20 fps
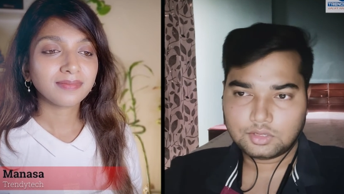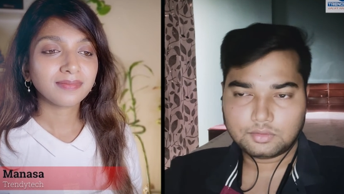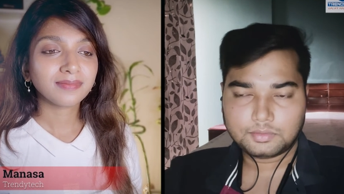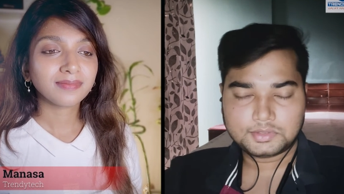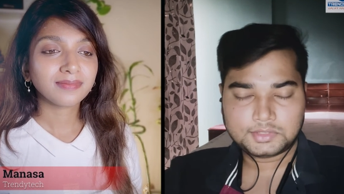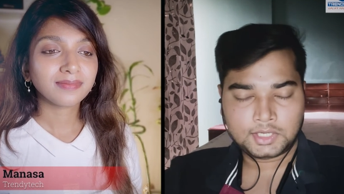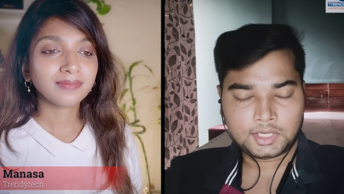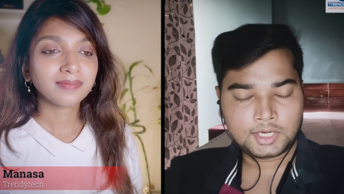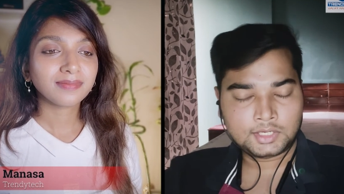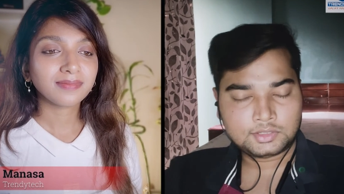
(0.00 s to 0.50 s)

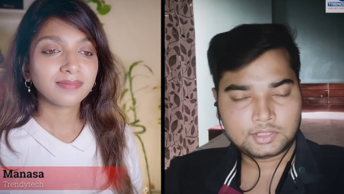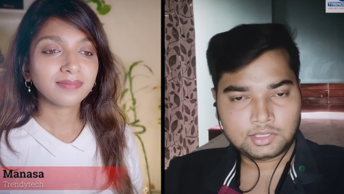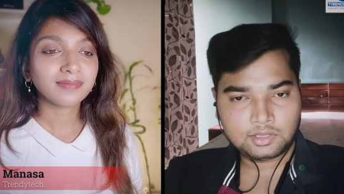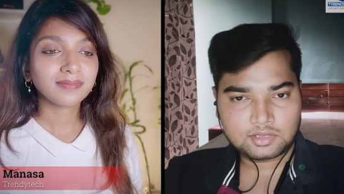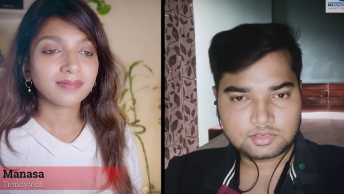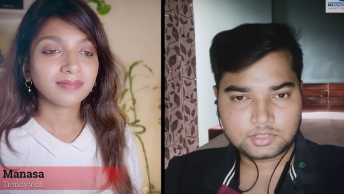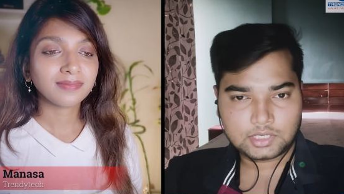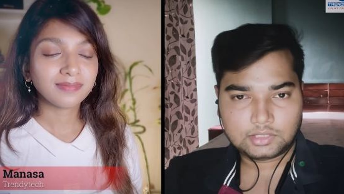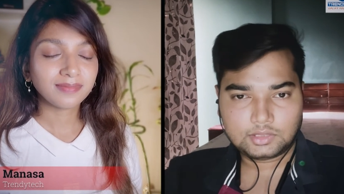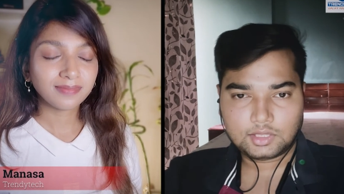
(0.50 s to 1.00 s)
Speaker 1: Second thing
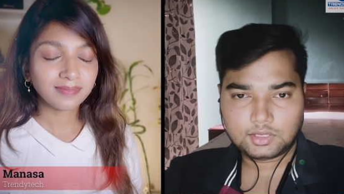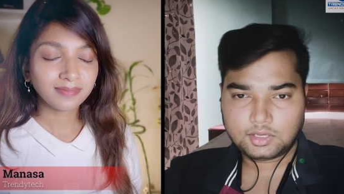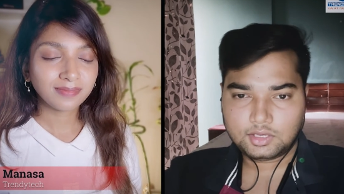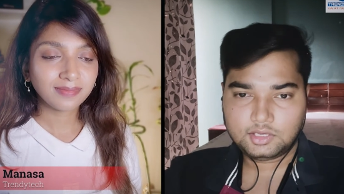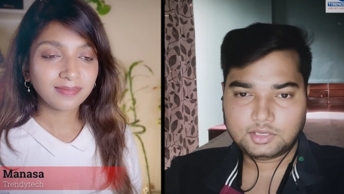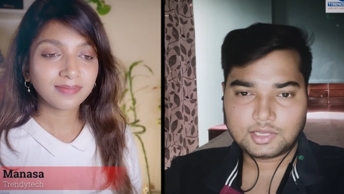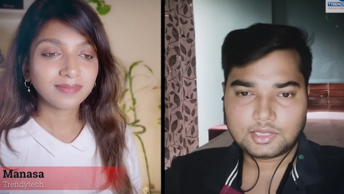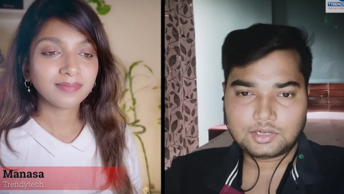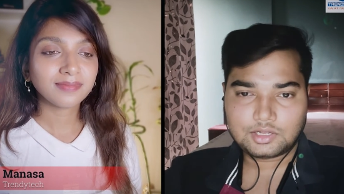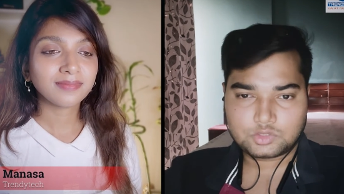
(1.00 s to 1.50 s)
is that the
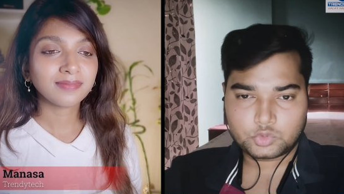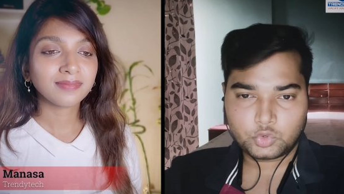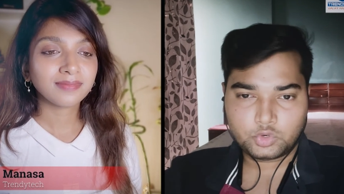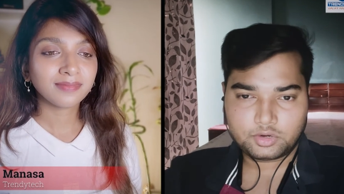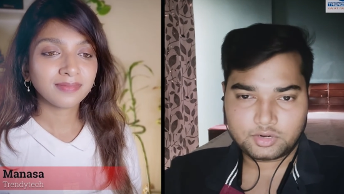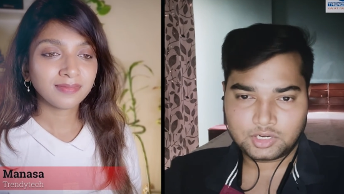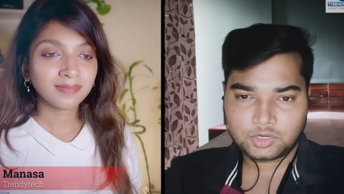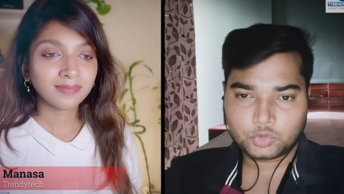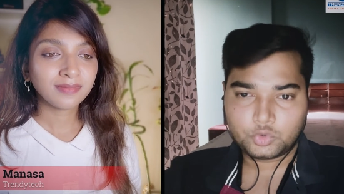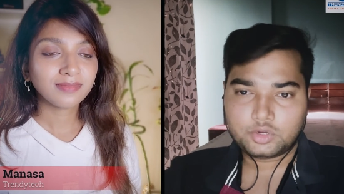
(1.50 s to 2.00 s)
A I does not
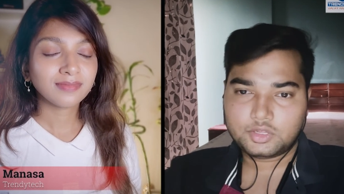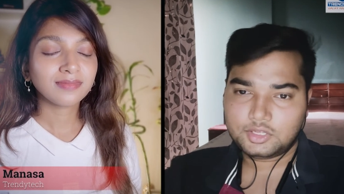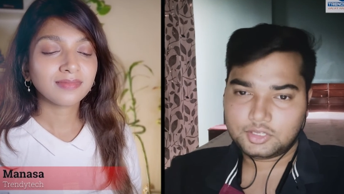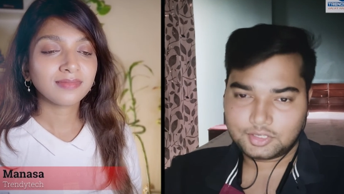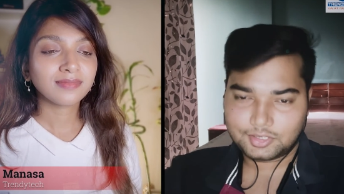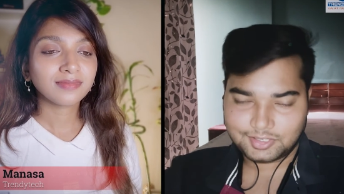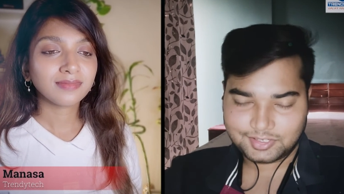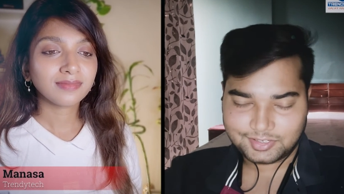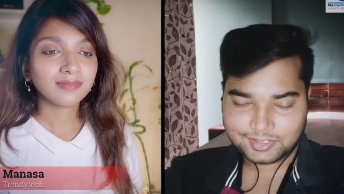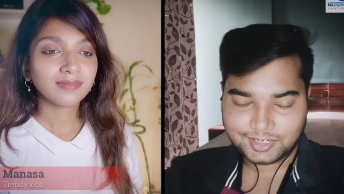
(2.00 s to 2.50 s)
train on
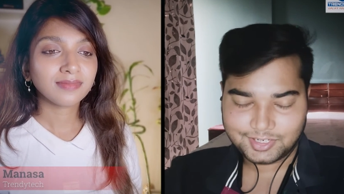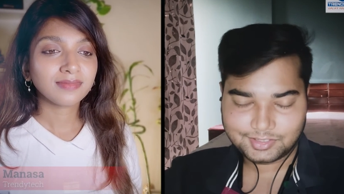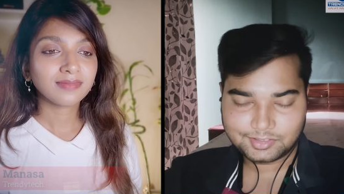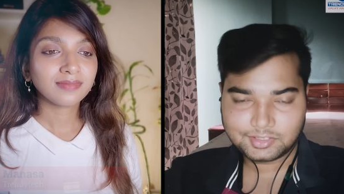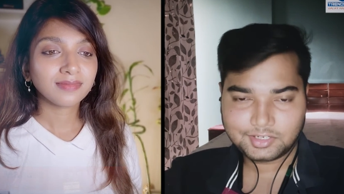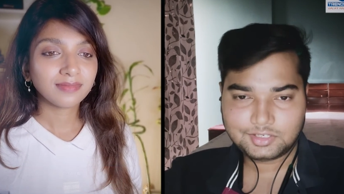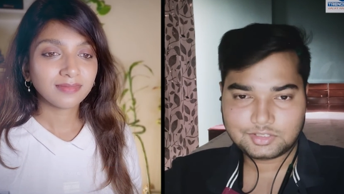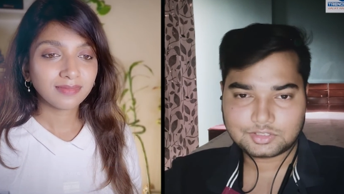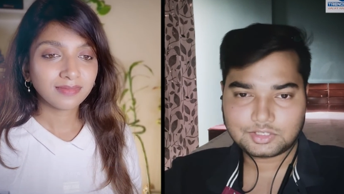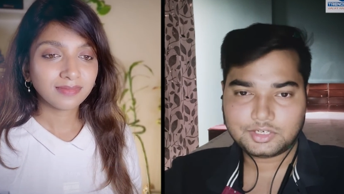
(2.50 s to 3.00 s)
air. It
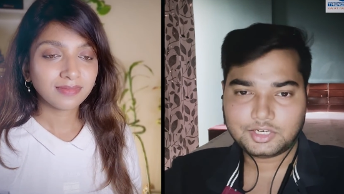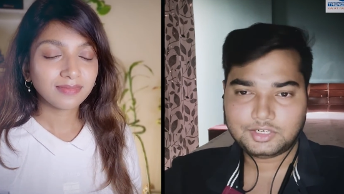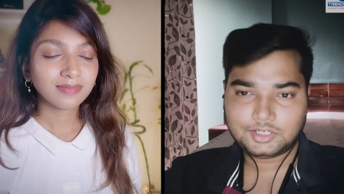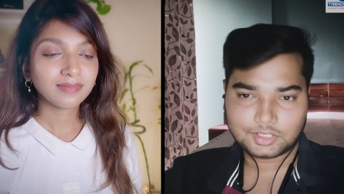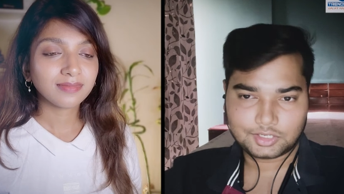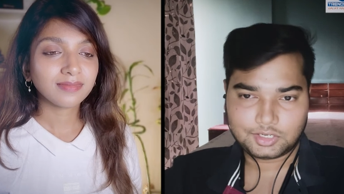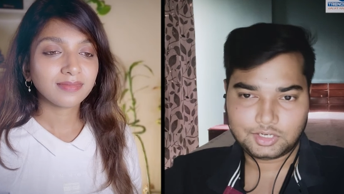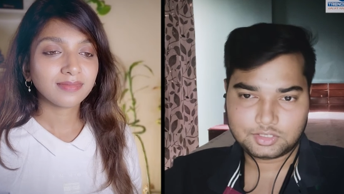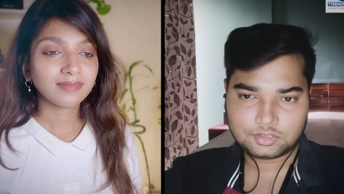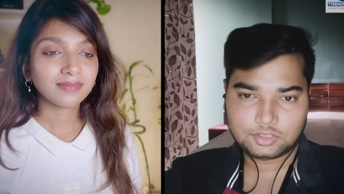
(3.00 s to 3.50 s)
needs
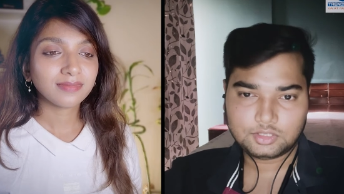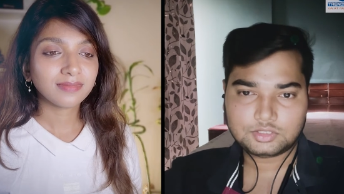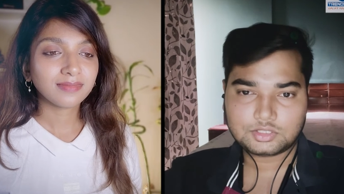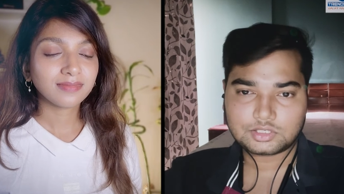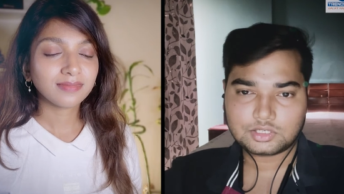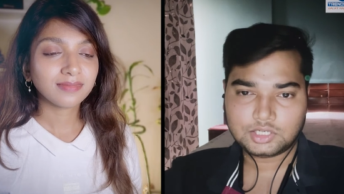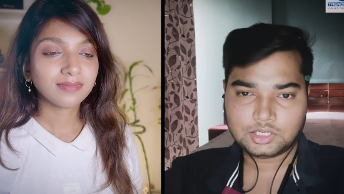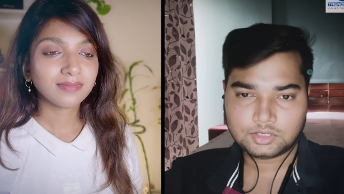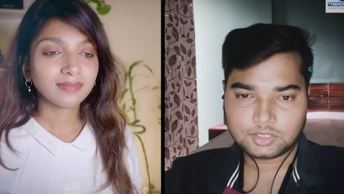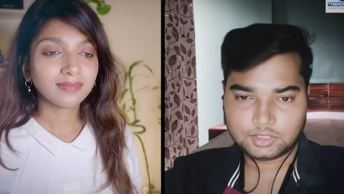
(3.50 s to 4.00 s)
data. It needs
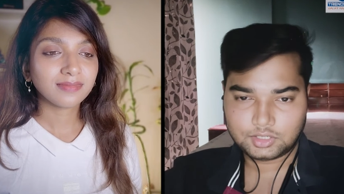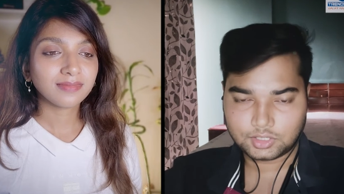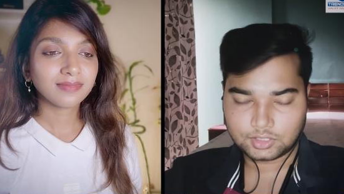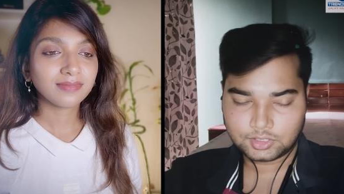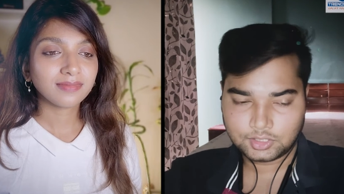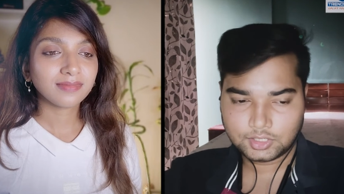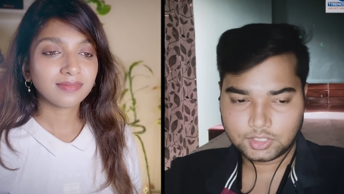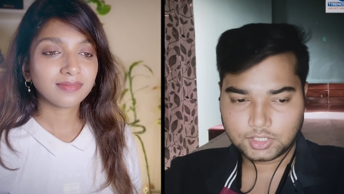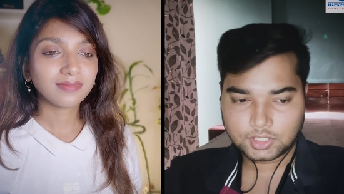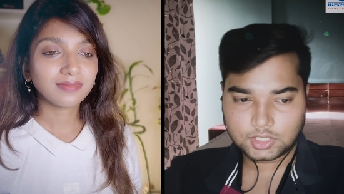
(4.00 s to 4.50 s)
clean
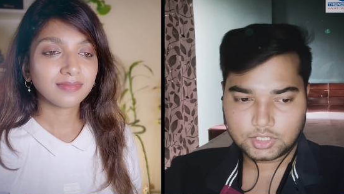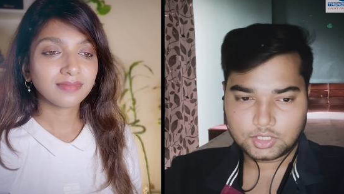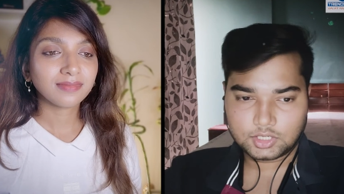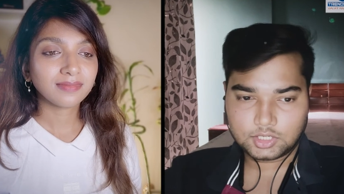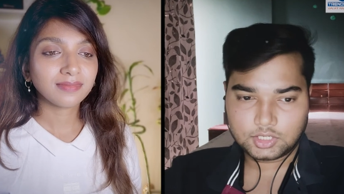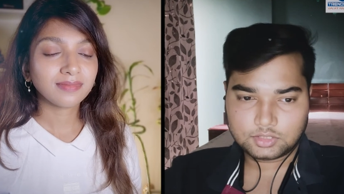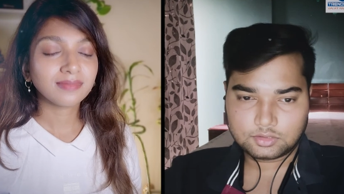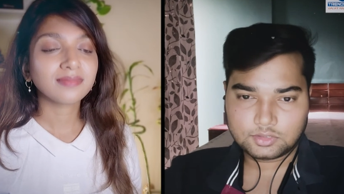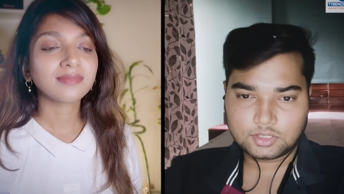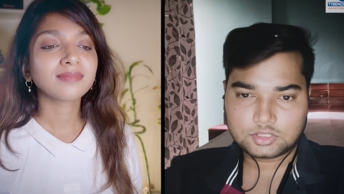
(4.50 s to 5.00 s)
data.
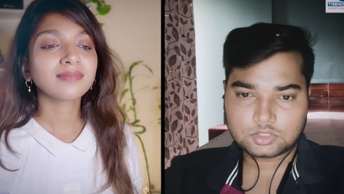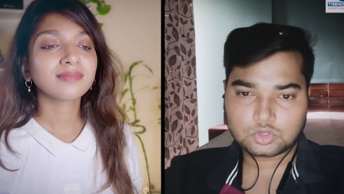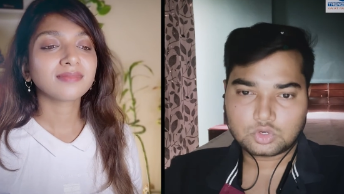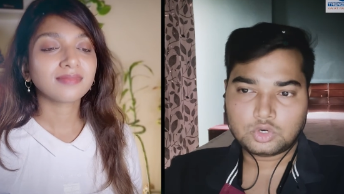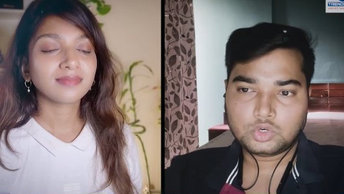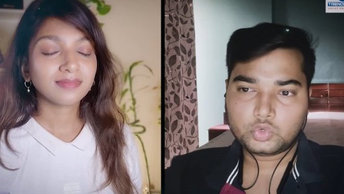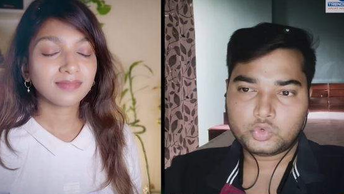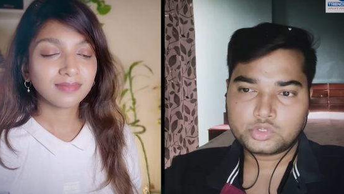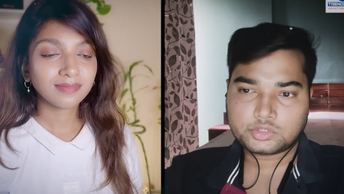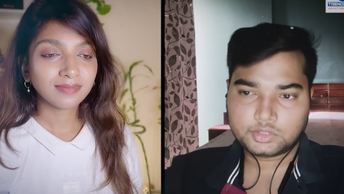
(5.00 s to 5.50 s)
It needs
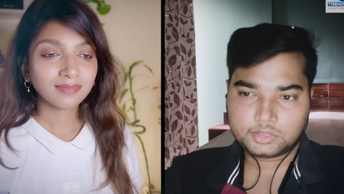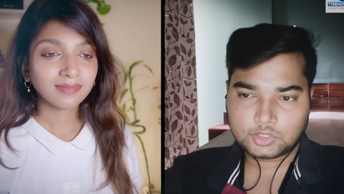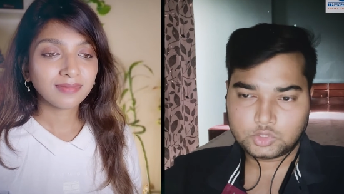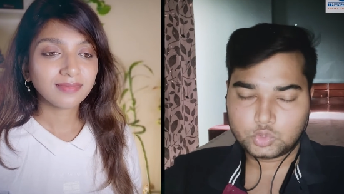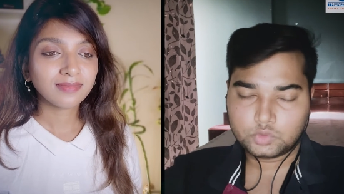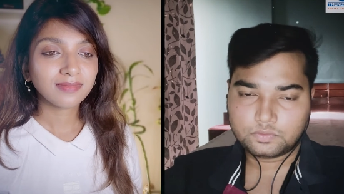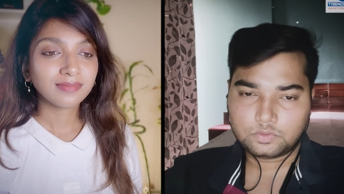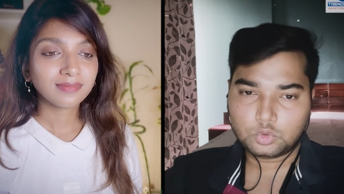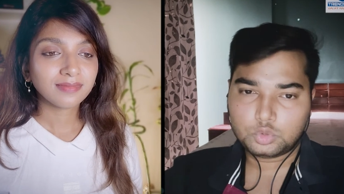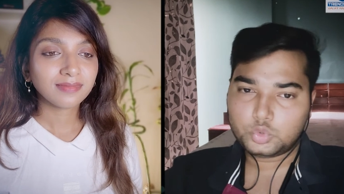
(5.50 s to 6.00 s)
continuous data
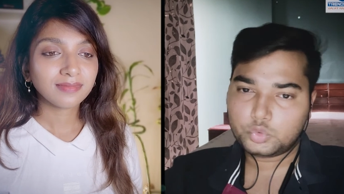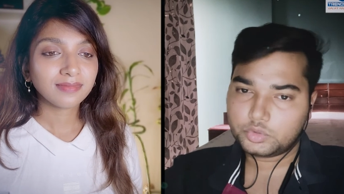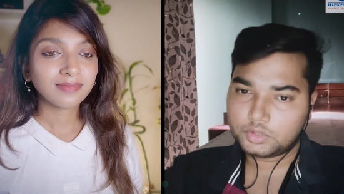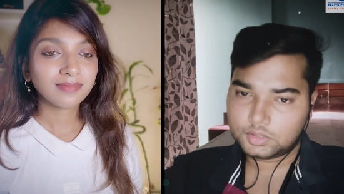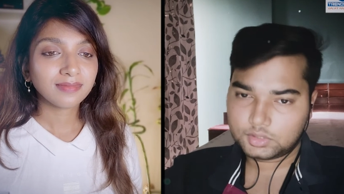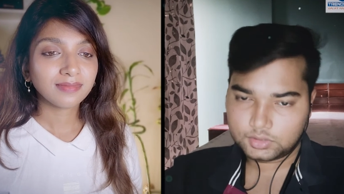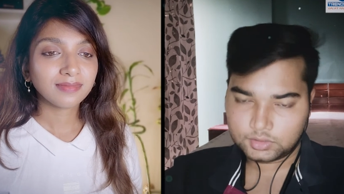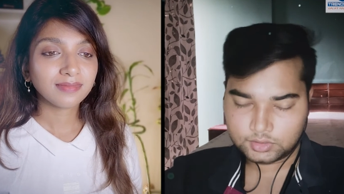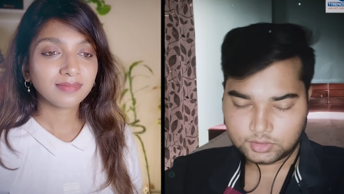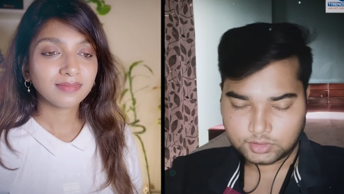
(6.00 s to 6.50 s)
to flow to
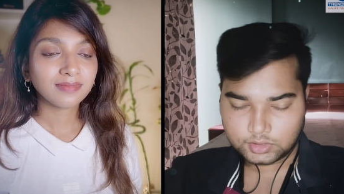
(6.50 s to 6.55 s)
it.